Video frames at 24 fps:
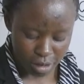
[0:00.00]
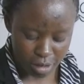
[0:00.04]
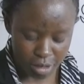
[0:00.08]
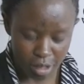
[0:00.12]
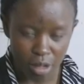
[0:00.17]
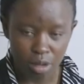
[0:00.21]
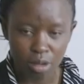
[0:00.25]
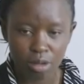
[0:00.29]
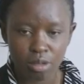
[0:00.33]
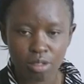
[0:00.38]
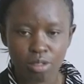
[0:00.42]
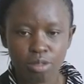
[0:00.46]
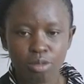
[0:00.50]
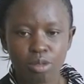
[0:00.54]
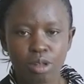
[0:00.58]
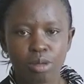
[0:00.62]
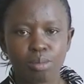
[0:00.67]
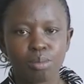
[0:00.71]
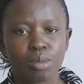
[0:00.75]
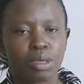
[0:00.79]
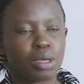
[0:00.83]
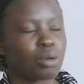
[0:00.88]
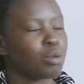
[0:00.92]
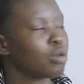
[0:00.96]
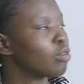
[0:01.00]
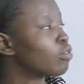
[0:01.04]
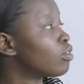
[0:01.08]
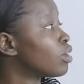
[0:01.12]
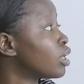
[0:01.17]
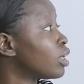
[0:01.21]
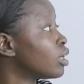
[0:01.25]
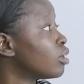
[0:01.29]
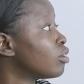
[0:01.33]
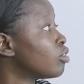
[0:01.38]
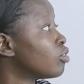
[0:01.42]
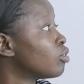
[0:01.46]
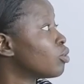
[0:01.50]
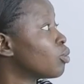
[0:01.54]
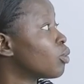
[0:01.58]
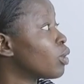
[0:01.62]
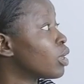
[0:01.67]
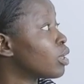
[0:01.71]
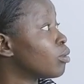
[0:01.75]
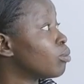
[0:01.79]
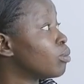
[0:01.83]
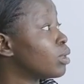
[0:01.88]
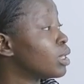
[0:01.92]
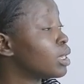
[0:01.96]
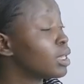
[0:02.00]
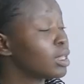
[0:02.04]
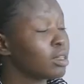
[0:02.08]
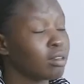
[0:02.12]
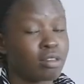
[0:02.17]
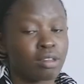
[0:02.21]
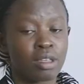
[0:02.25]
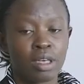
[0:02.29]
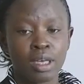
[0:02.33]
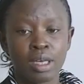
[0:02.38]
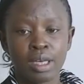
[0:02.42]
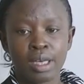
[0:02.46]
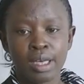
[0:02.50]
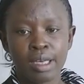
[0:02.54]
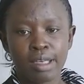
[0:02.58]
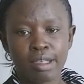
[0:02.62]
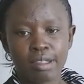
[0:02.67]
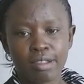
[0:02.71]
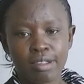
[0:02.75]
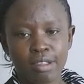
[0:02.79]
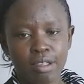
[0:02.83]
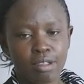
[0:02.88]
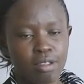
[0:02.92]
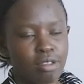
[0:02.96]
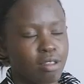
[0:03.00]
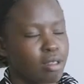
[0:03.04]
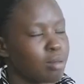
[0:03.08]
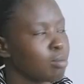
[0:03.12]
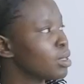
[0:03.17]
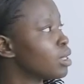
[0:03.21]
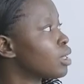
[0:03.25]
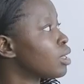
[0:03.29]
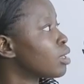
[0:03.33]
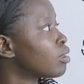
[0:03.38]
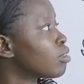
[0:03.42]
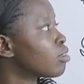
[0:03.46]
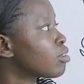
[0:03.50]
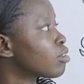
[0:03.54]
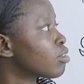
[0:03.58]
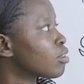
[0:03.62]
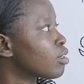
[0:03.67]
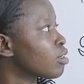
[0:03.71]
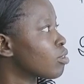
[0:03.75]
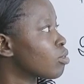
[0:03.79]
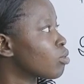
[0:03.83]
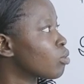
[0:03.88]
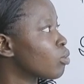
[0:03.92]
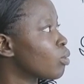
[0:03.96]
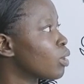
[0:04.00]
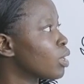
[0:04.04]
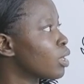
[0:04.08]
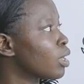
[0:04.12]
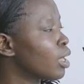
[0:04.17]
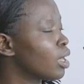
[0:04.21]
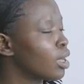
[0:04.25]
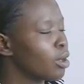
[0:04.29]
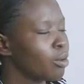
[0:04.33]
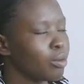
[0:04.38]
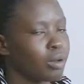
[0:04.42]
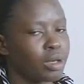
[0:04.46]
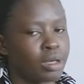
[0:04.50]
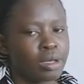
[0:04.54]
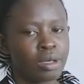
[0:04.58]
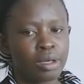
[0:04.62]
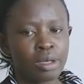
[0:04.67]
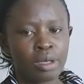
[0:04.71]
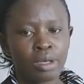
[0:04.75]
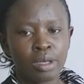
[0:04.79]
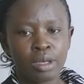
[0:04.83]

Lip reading: seconds will be equivalent to 1 minute. 60 minutes is 1 hour.